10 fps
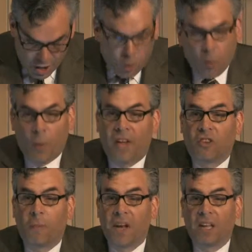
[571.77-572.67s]
We could
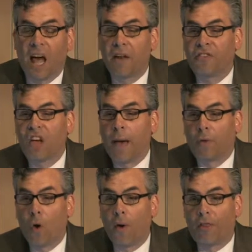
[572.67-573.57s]
spend a lot of time
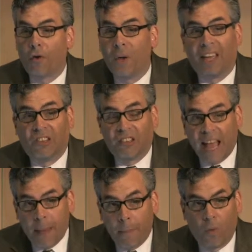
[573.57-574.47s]
going through
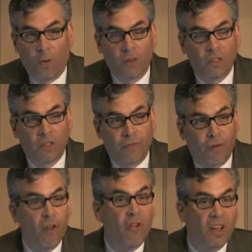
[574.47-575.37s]
examples,
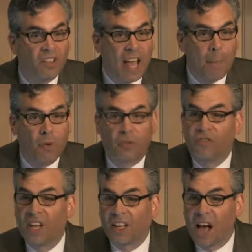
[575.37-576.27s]
further examples of
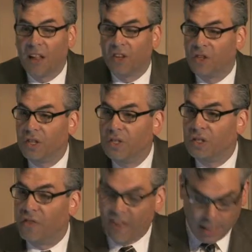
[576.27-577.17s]
technologies
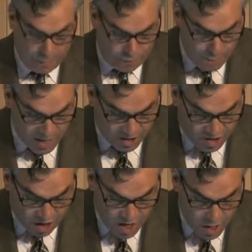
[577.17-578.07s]
developed for
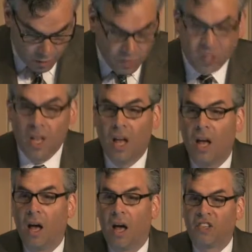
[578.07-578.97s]
military use.
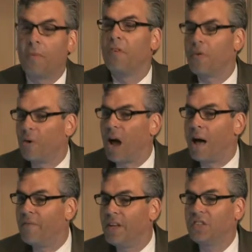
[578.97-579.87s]
Some of them are
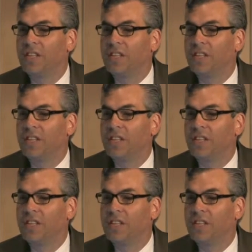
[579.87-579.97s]
obvious.